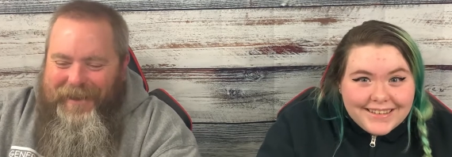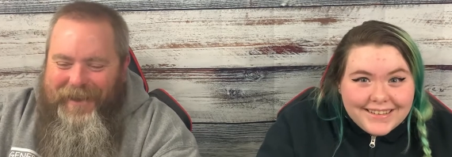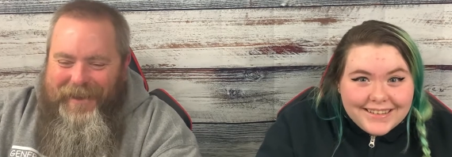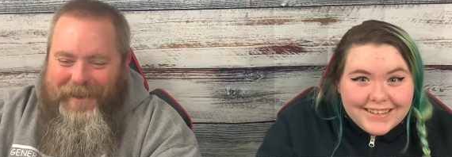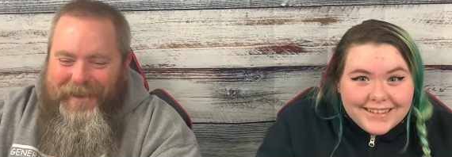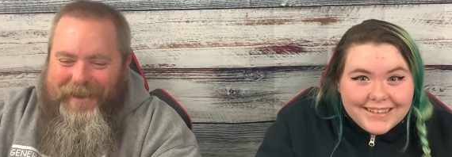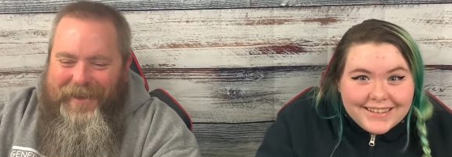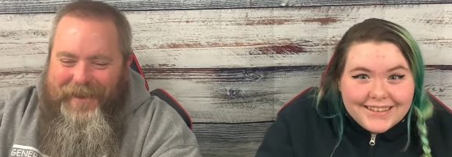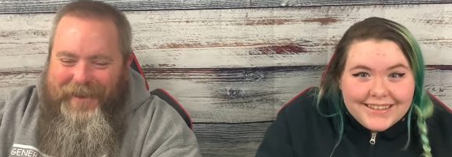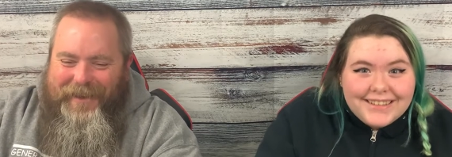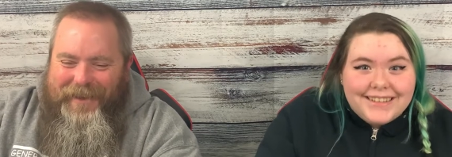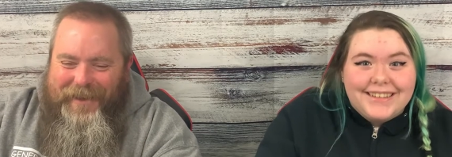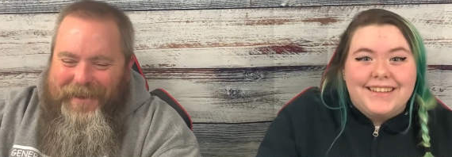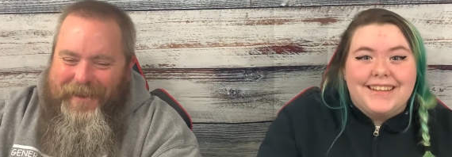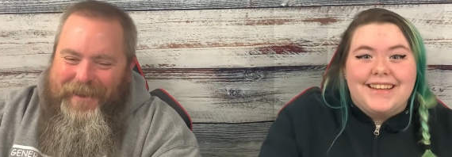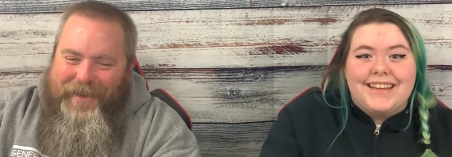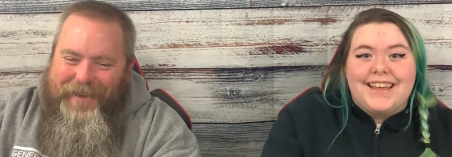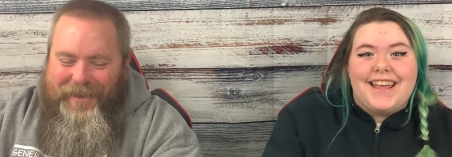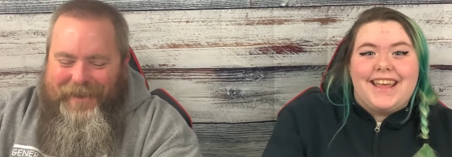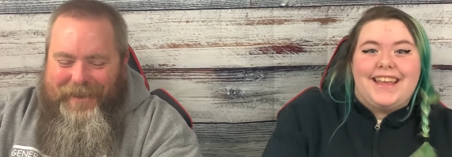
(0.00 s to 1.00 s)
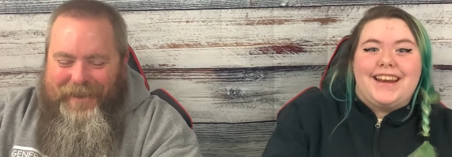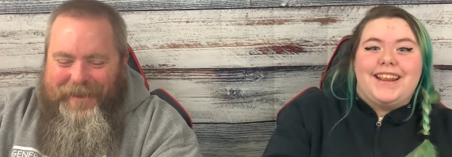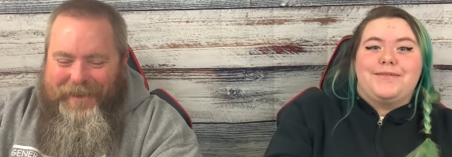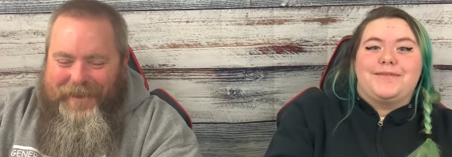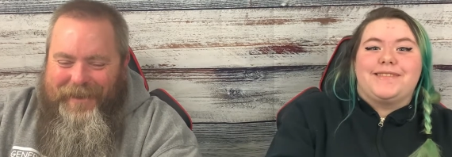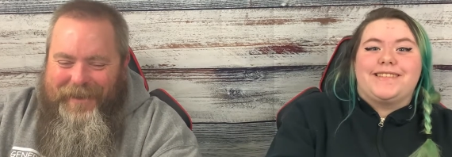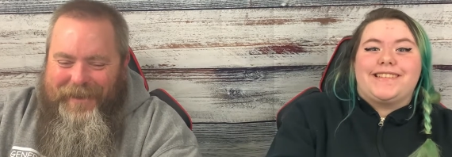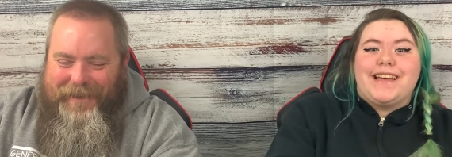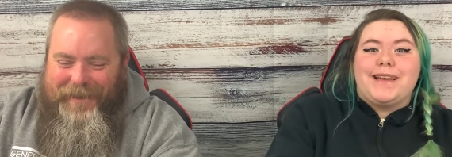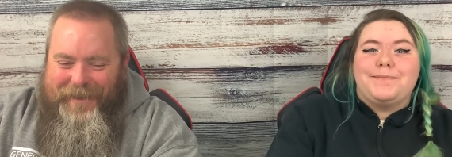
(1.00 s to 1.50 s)
Speaker 1: and it
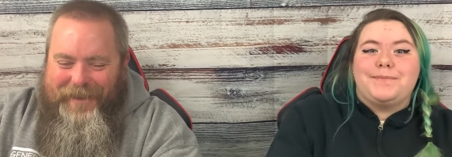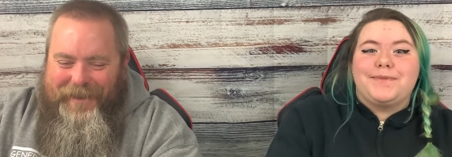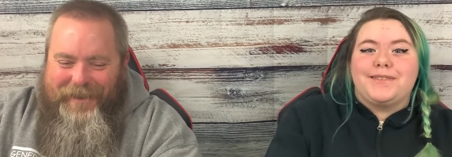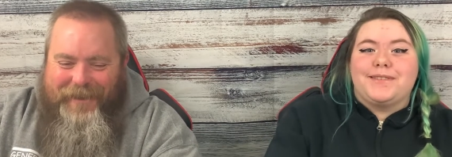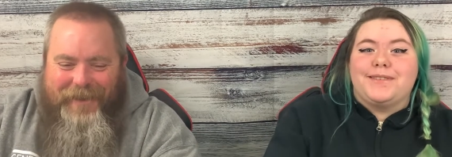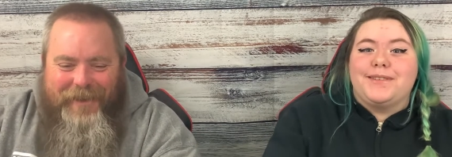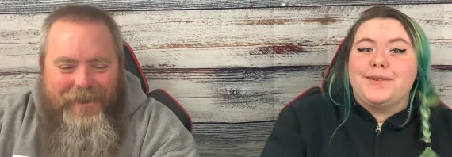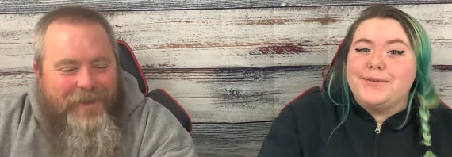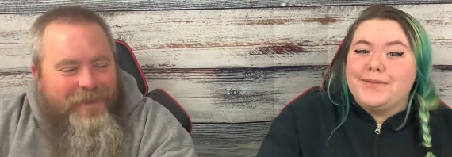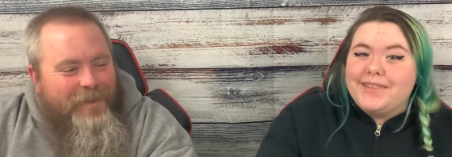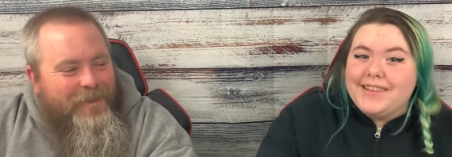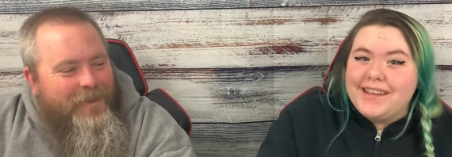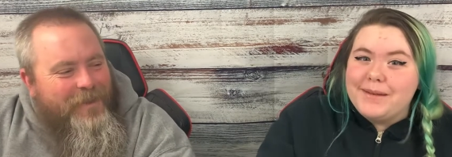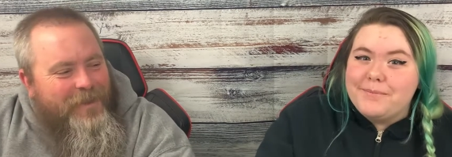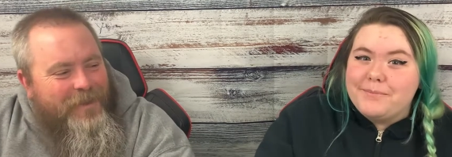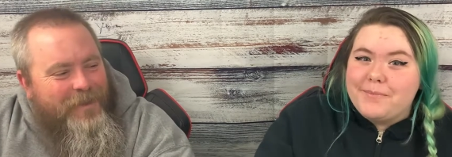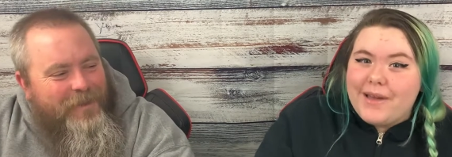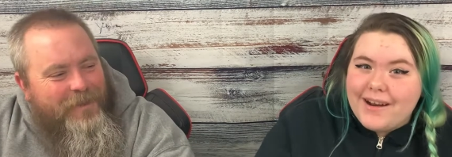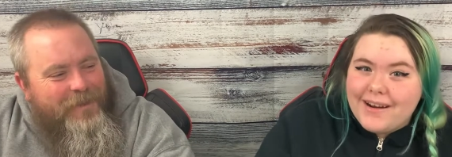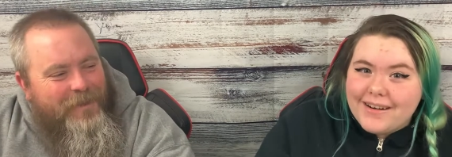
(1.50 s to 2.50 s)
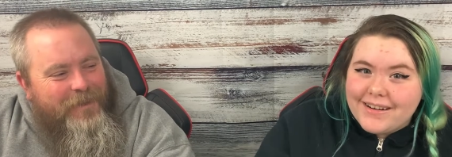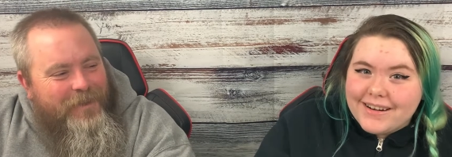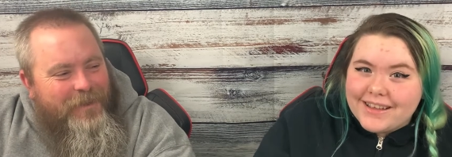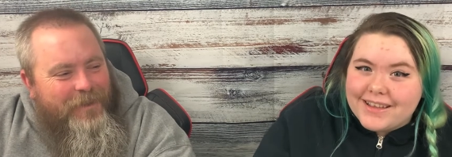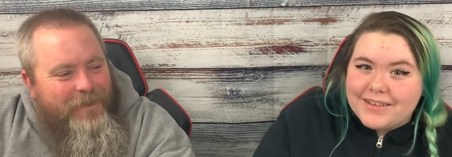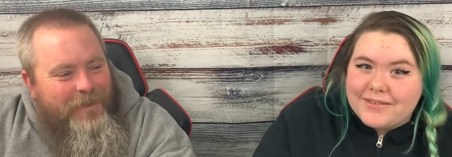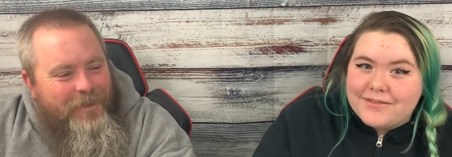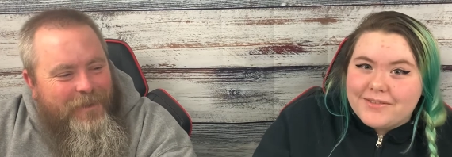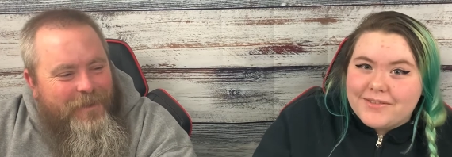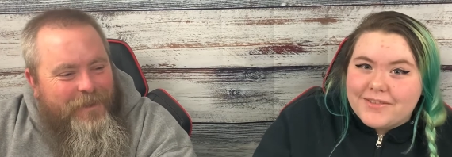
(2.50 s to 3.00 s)
was absolutely
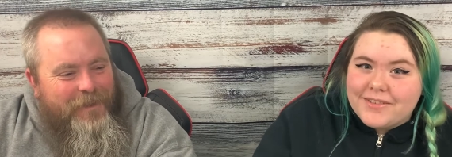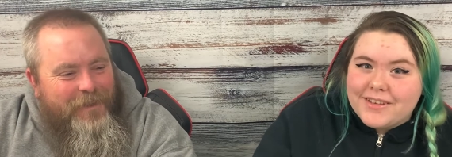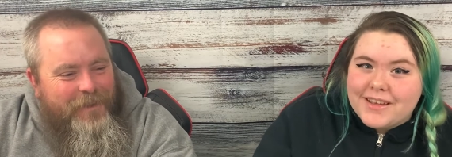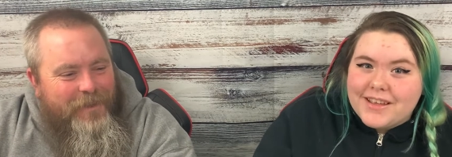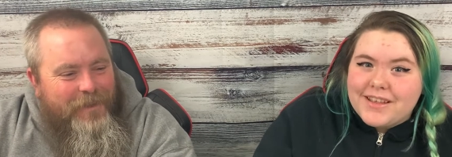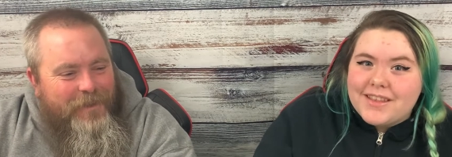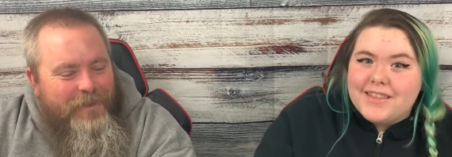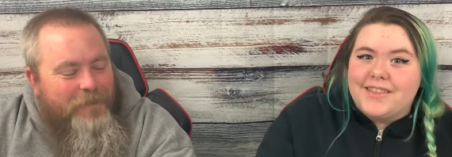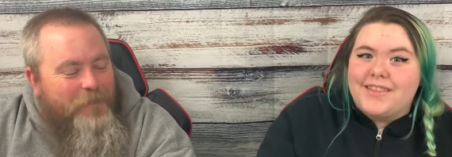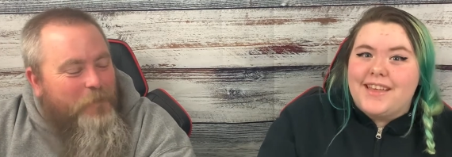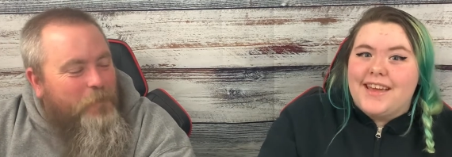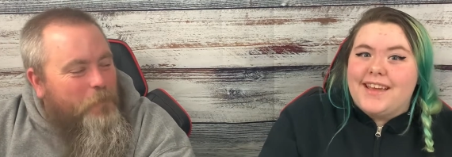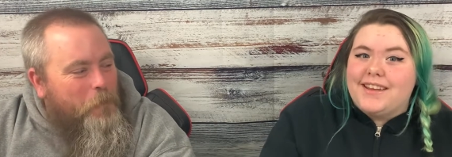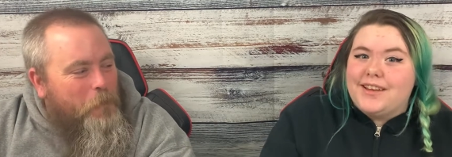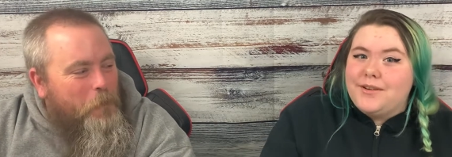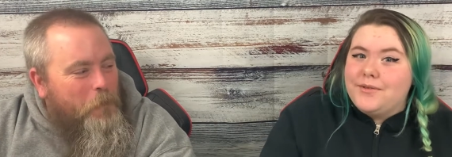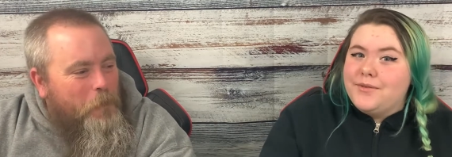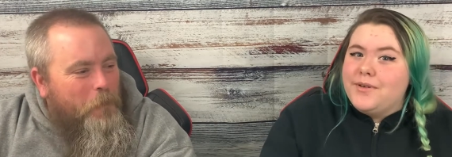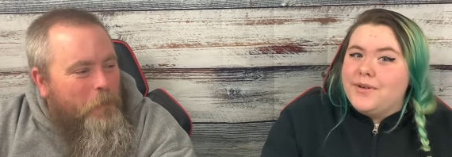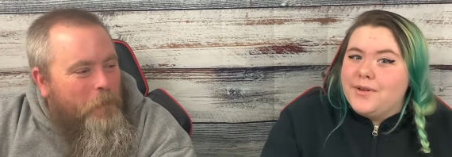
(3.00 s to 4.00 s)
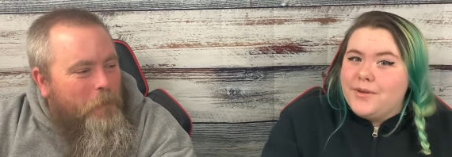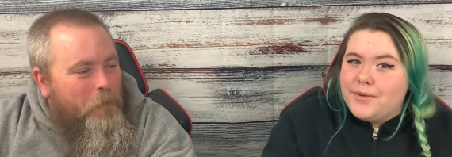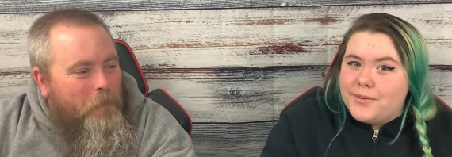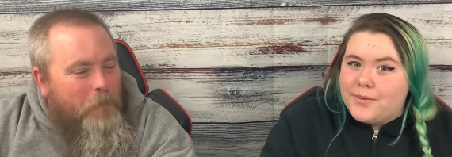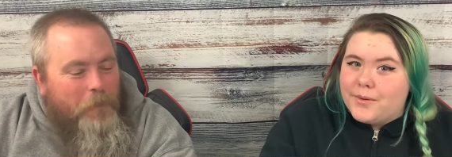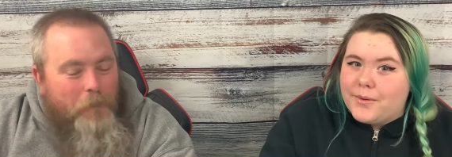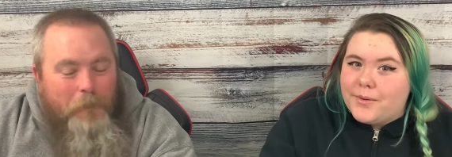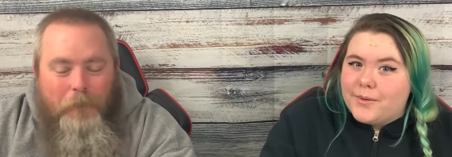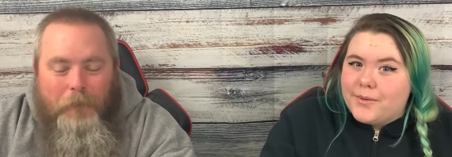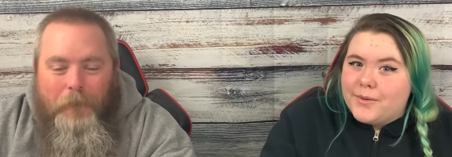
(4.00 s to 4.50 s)
imperative that you
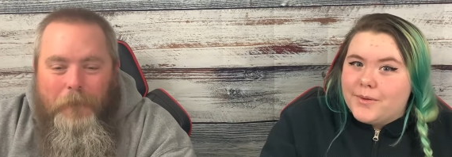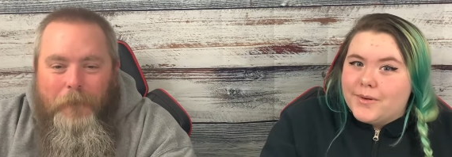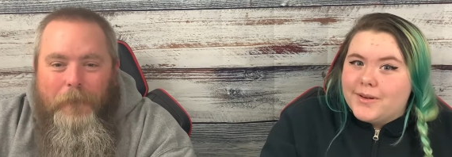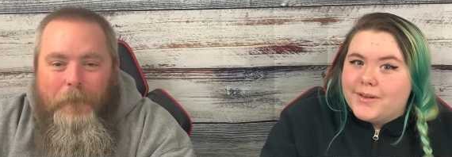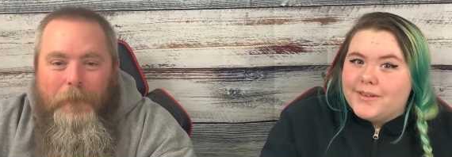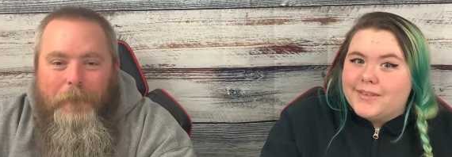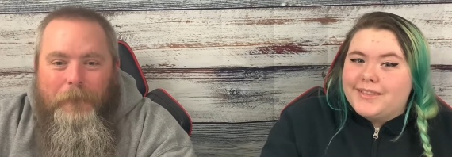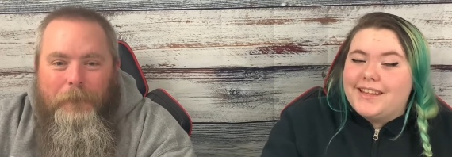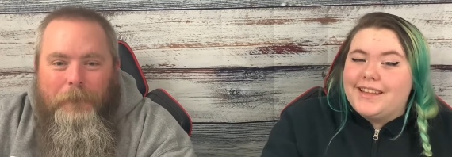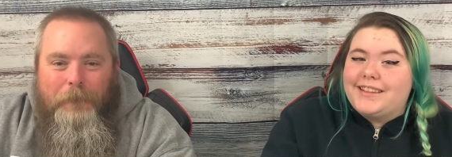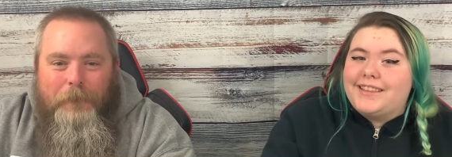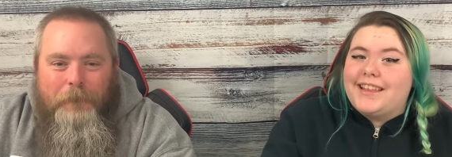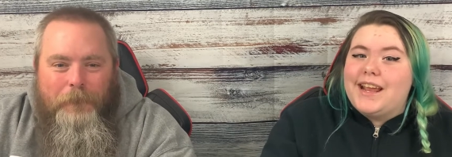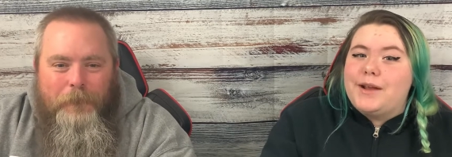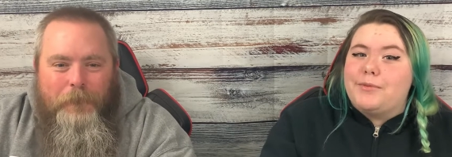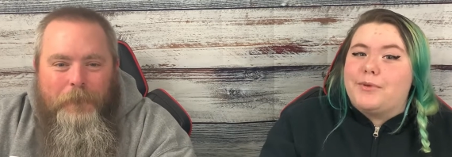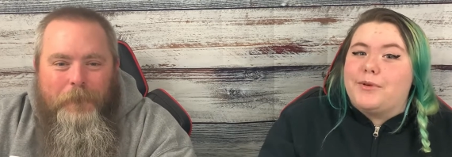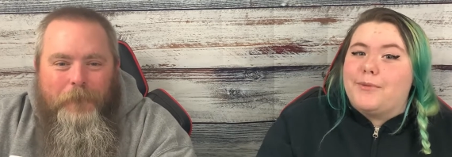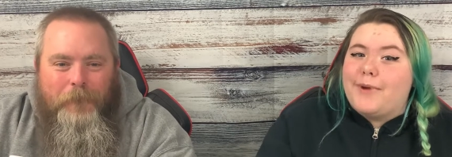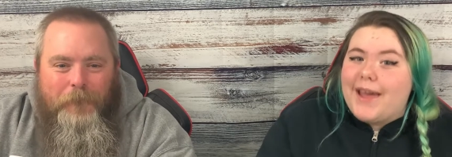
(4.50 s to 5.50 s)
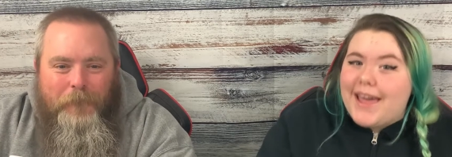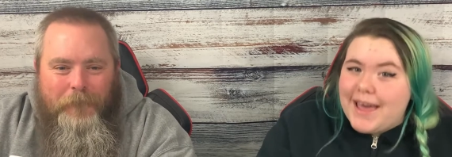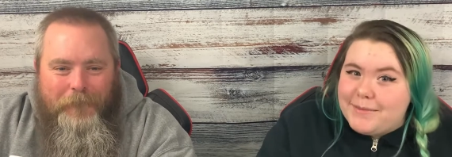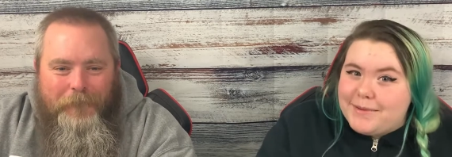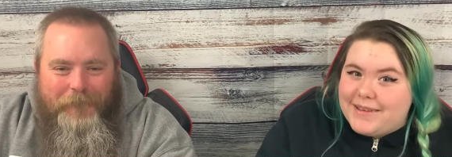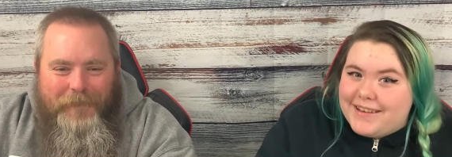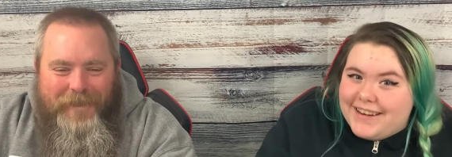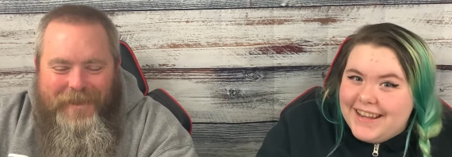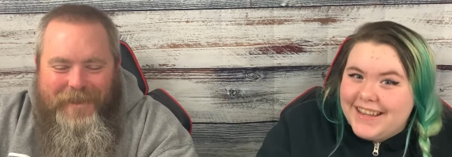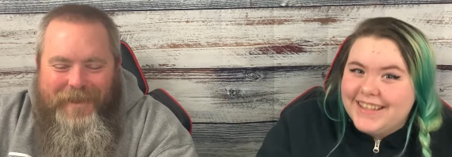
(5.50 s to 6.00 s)
knew that they were
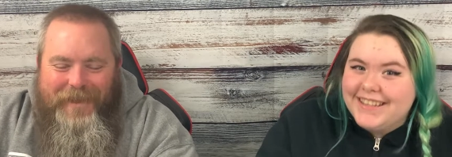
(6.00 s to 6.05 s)
whammon.